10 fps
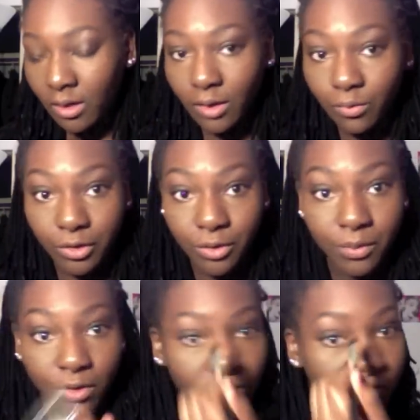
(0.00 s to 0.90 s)
And when you
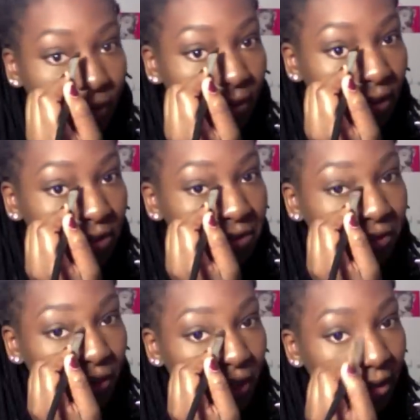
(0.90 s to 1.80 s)
put it on foundation,
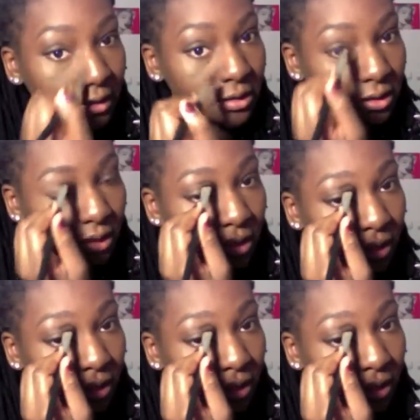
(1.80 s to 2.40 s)
you're actually